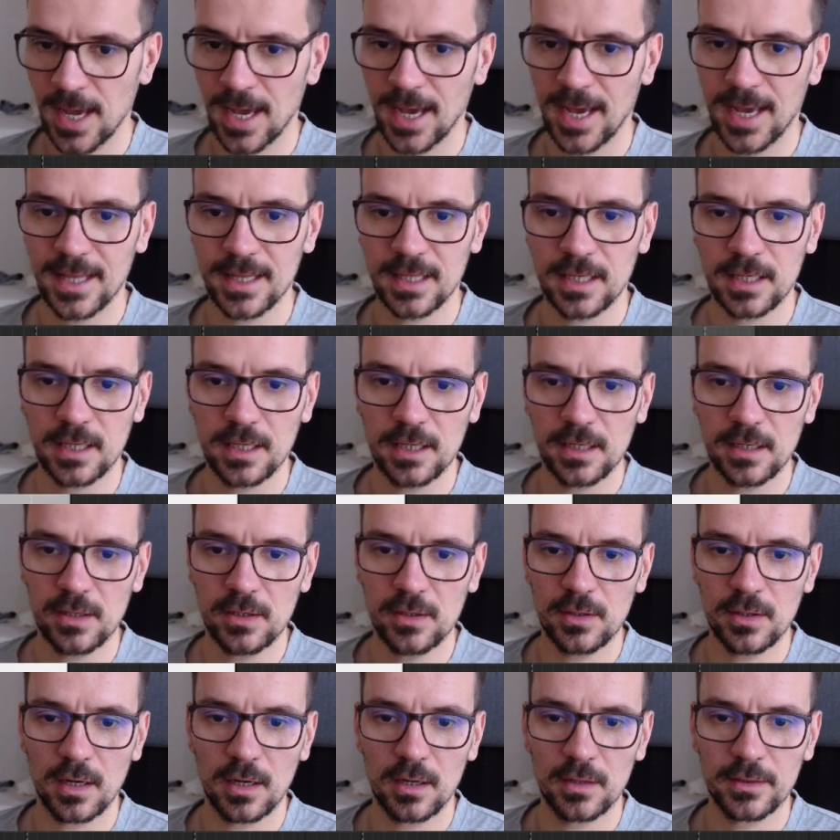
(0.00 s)
And
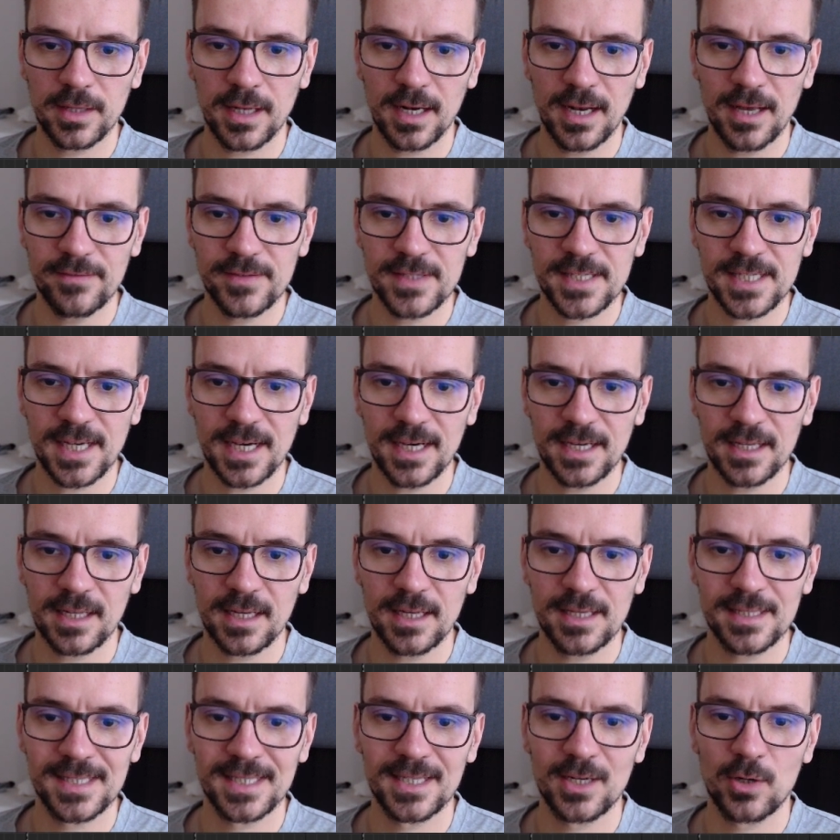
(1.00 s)
here on the left side,
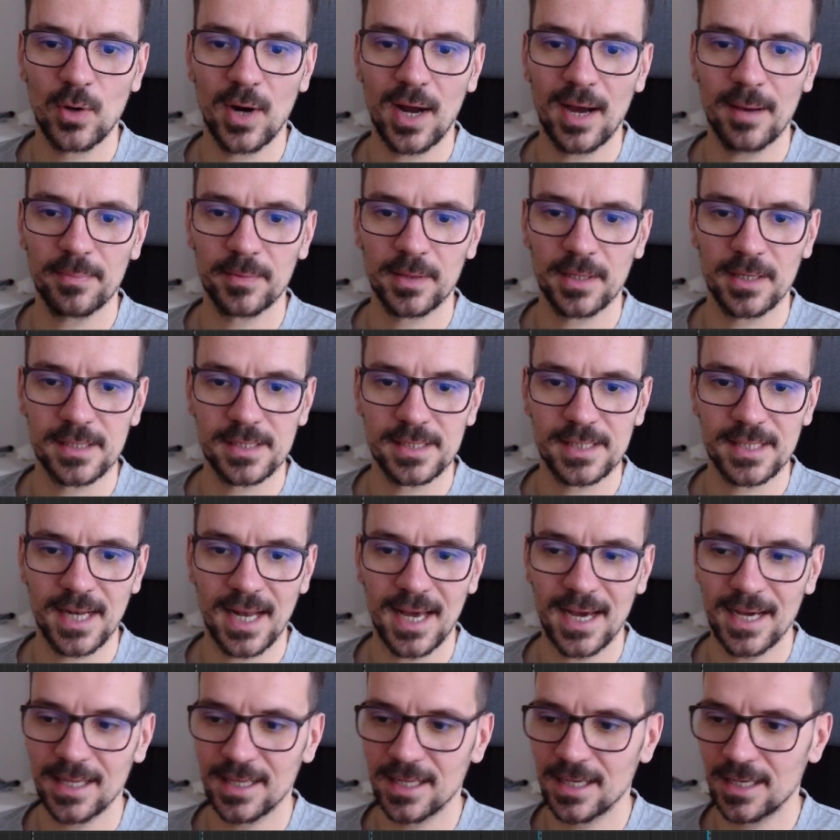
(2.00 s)
let's grab the
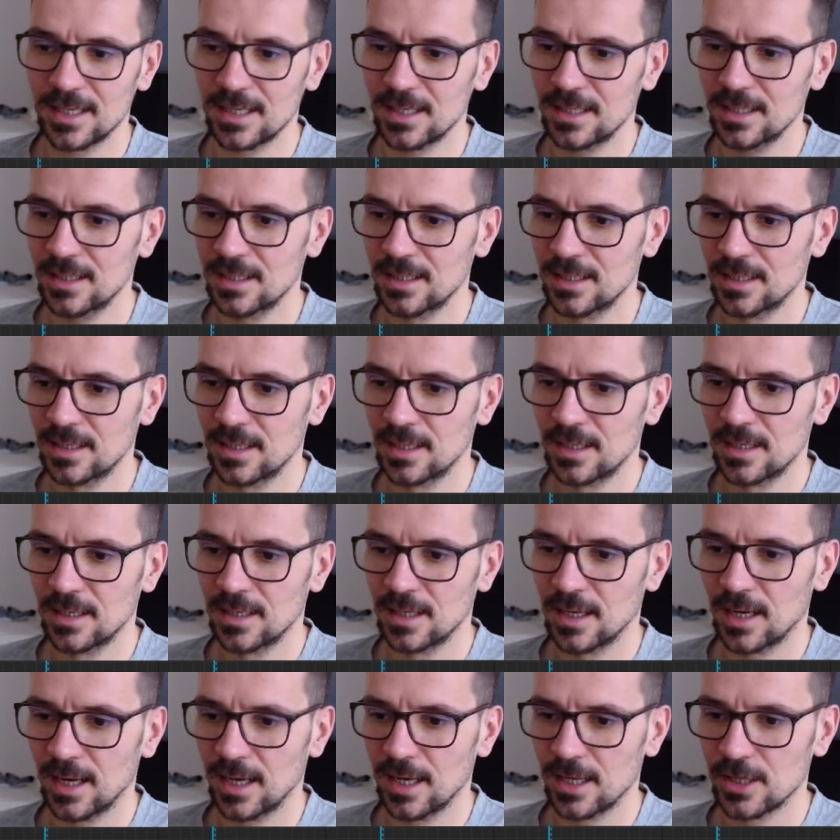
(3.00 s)
slider
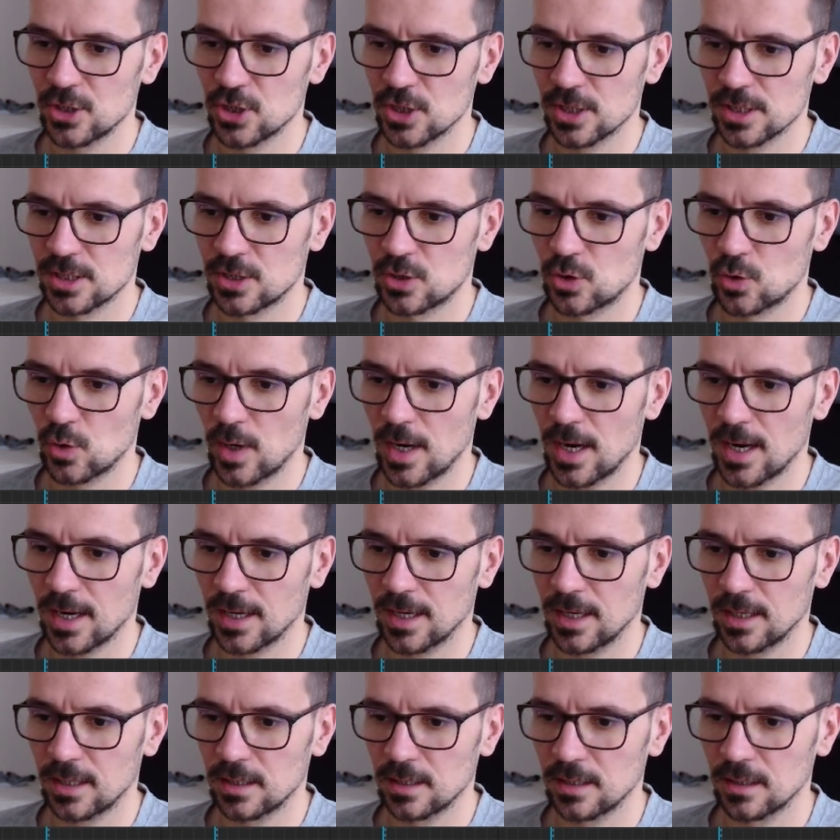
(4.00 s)
and just drag
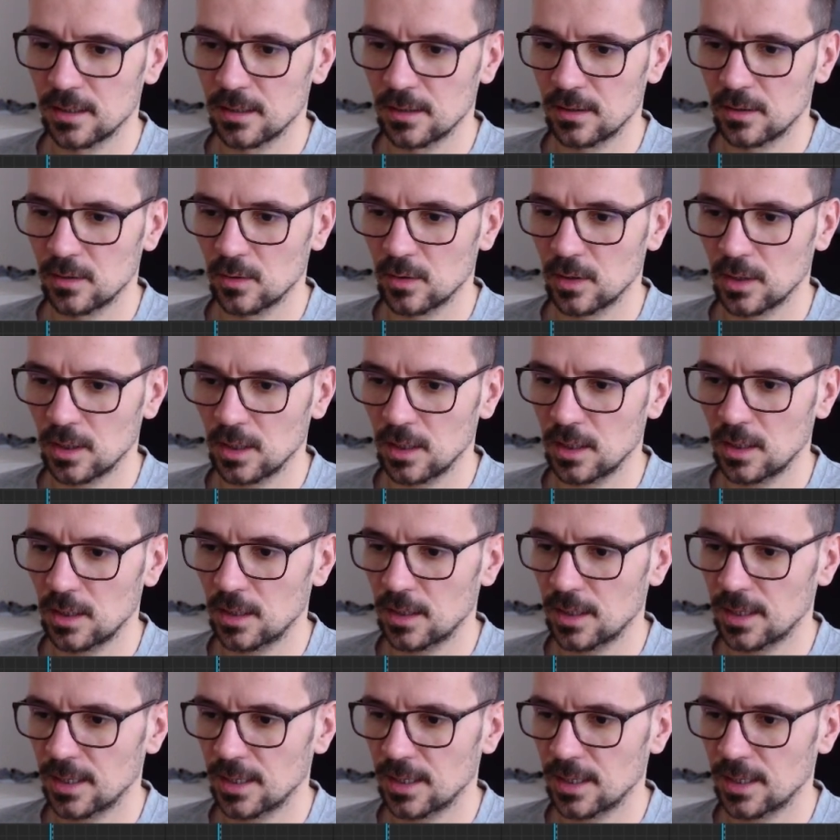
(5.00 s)
it to here,